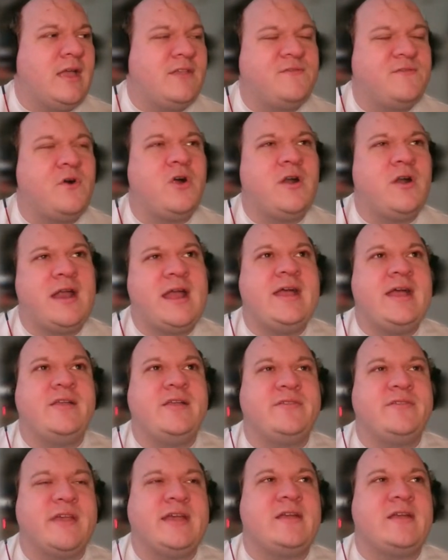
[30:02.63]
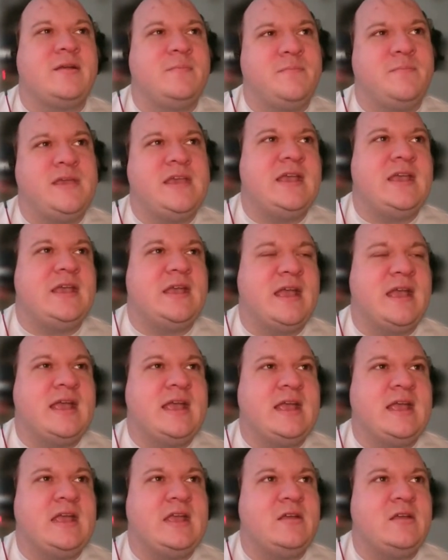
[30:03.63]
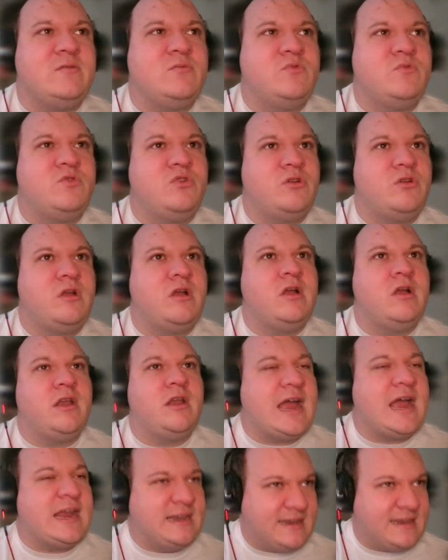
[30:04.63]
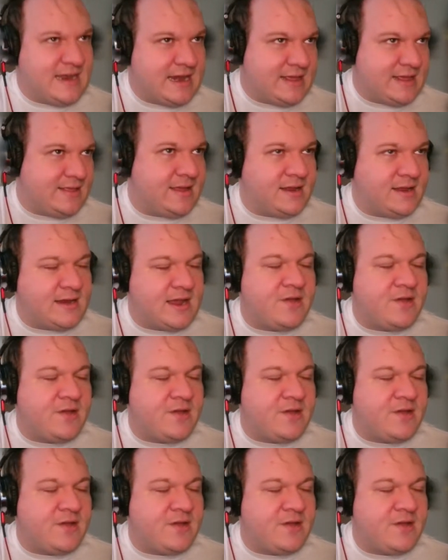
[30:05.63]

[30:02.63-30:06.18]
As far as like being an identity.